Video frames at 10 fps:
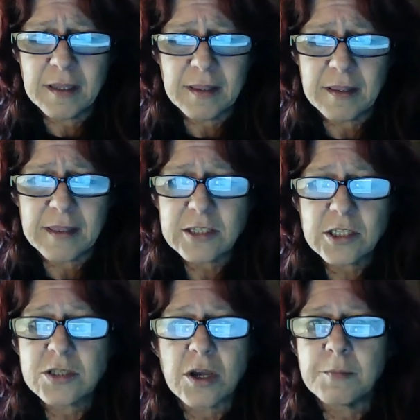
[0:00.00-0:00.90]
They
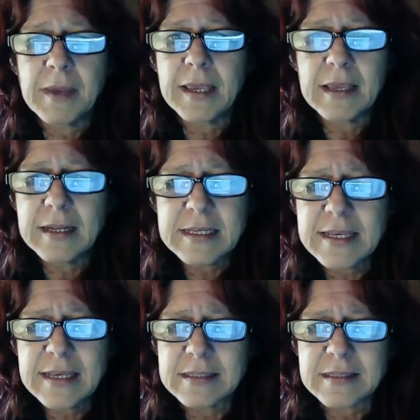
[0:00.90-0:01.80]
just don't make any
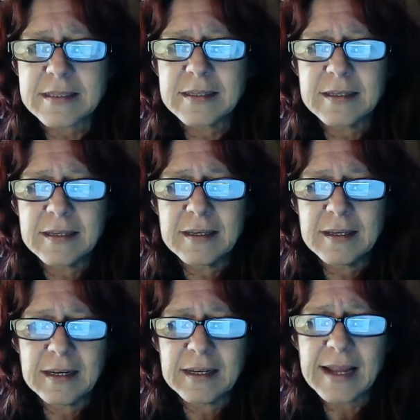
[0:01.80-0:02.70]
sense.
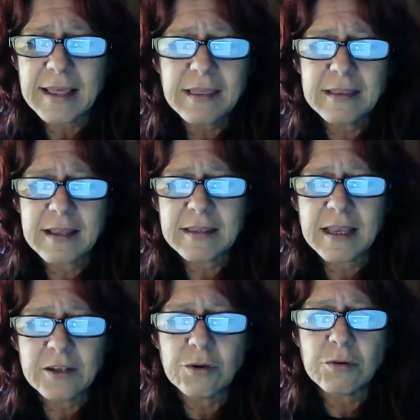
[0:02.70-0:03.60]
Nothing that
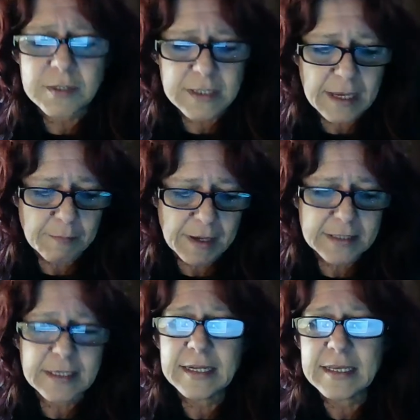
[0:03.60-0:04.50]
they do or say
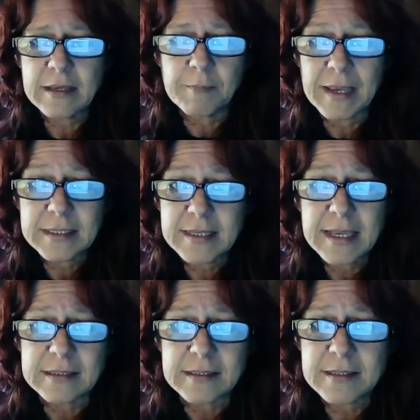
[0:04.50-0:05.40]
makes
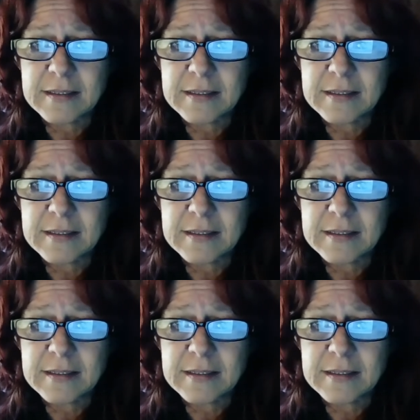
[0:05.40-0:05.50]
sense.